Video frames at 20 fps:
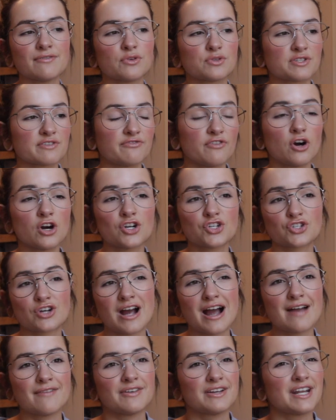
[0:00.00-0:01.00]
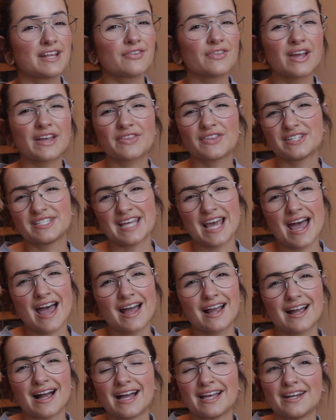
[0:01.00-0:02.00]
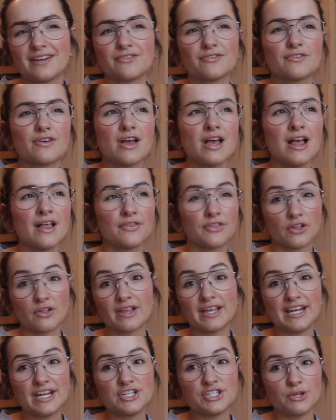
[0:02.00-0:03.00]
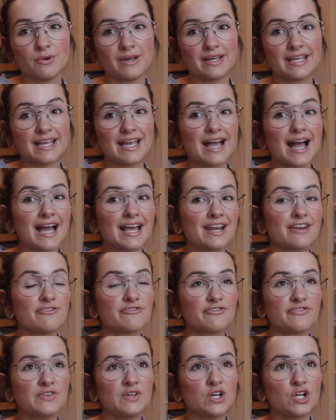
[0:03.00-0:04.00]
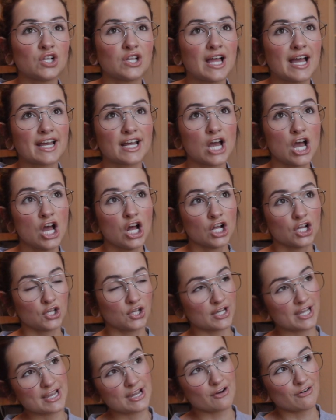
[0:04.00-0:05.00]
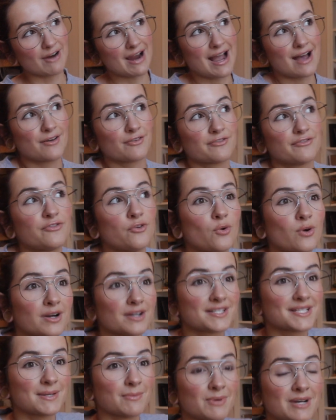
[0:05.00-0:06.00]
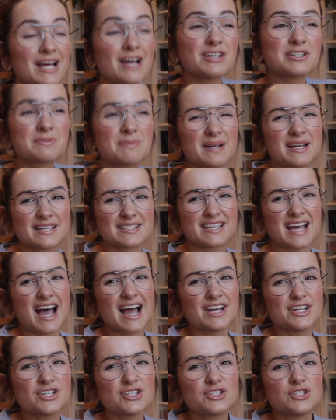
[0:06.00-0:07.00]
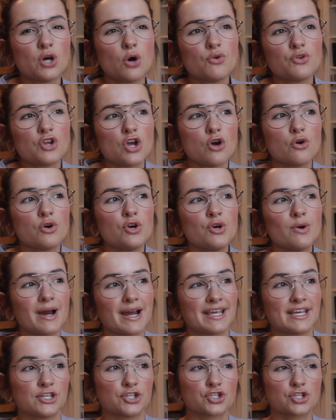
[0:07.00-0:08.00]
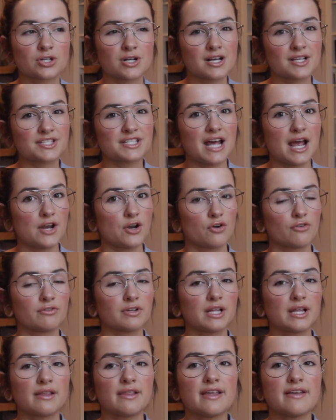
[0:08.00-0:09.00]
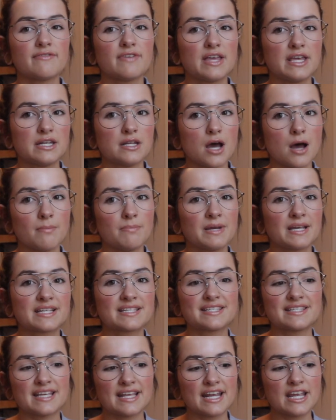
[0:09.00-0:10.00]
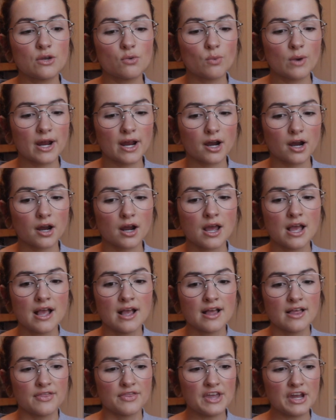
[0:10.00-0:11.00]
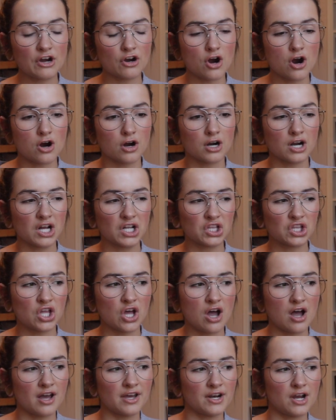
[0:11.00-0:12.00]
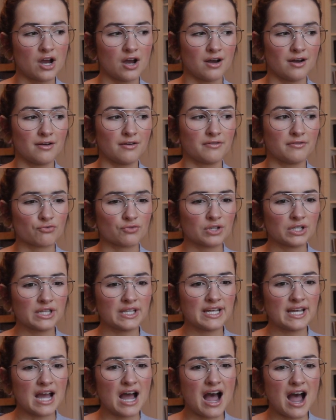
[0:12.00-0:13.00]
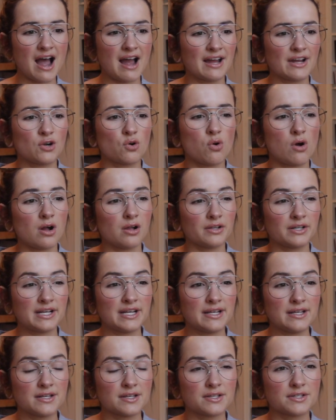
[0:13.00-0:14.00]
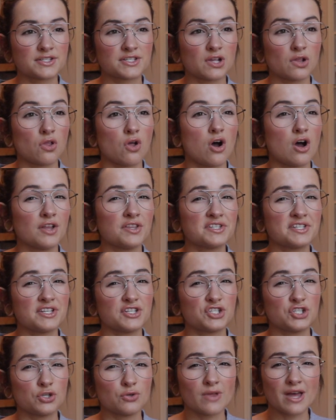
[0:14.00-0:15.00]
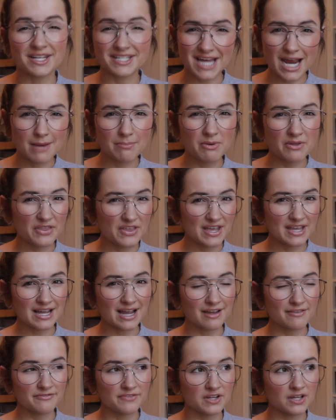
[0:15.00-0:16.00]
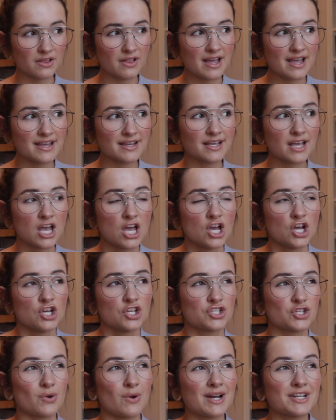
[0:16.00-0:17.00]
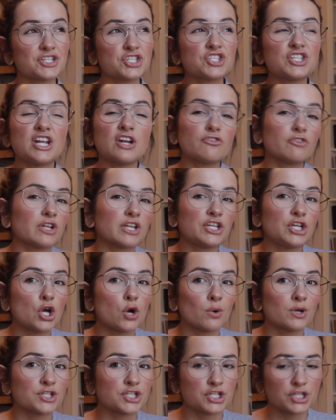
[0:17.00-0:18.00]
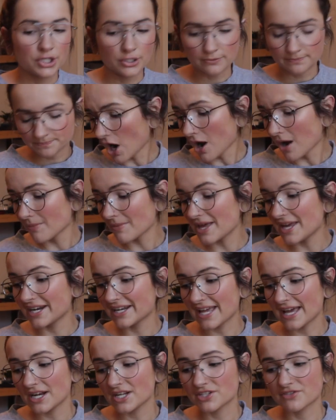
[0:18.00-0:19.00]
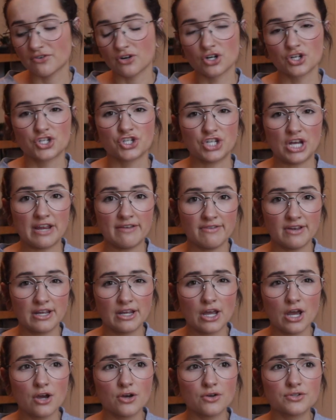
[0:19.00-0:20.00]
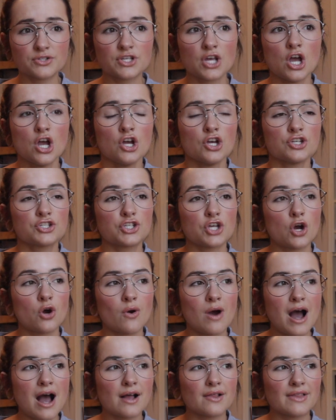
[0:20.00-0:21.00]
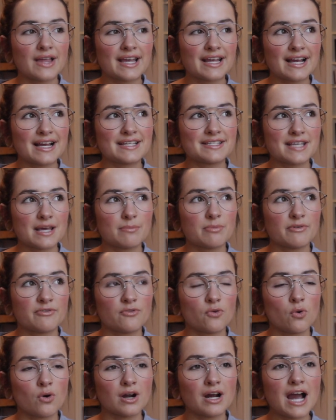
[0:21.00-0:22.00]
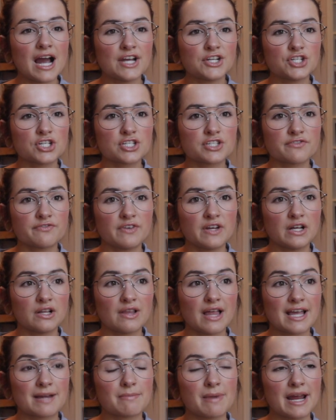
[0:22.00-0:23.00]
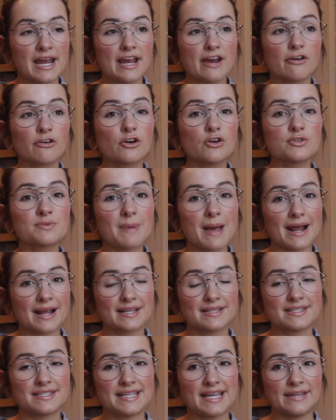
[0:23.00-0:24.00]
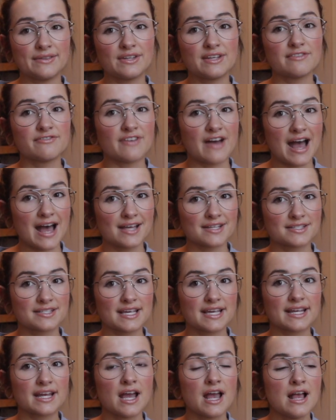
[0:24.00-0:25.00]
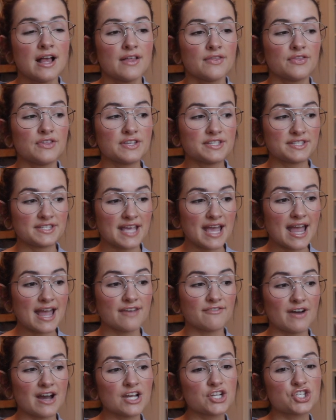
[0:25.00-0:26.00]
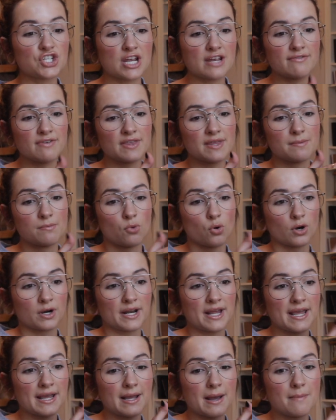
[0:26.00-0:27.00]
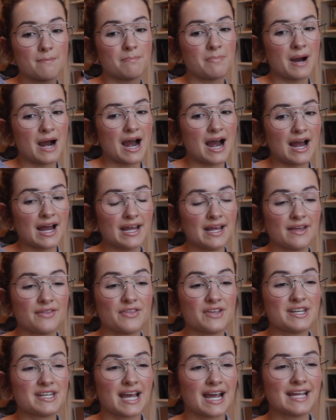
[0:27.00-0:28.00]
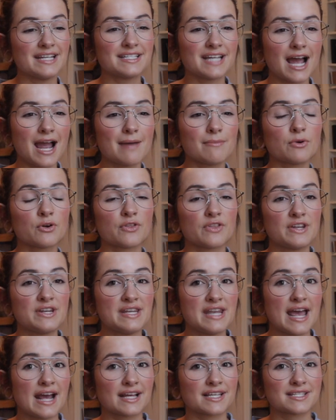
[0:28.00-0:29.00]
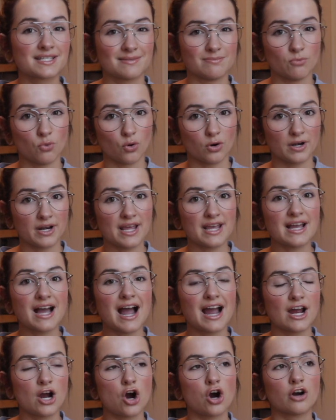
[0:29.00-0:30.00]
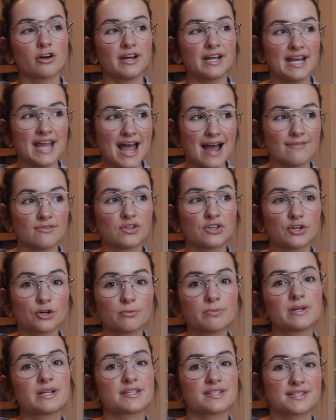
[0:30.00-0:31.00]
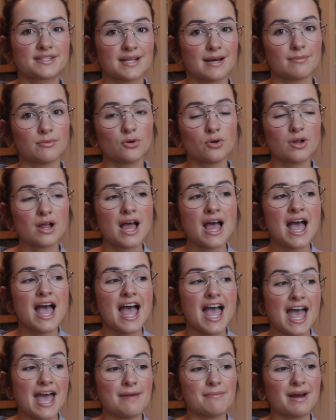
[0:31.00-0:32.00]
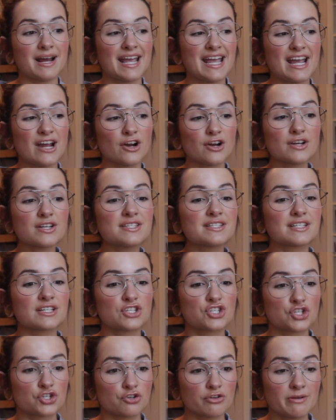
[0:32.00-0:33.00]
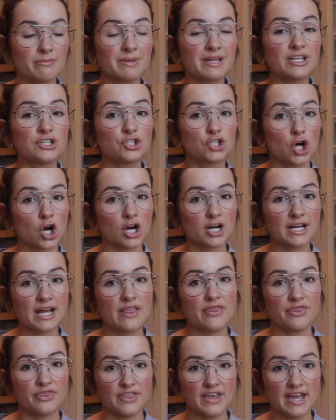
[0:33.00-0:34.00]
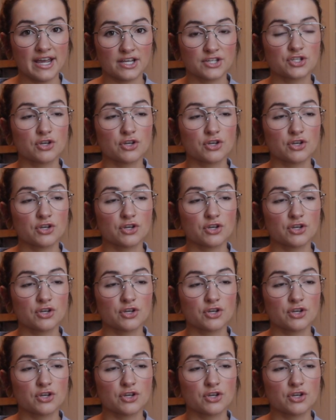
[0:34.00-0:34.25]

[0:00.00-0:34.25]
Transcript: It was a far drive. I didn't like the tech. The lady doing it. I didn't feel like looking around for someone else because I just don't know who I can trust. I don't really live in a big city where there are a lot of really high quality salons that do that type of thing, I feel like. So I just didn't really know what to do. And again, as far as shaving goes, so like I said before, I just feel like my hair grows back insanely fast. Like if I shave in the morning, by the nighttime or the next morning, I already have a little bit of stubble and my hair is extremely dark and thick.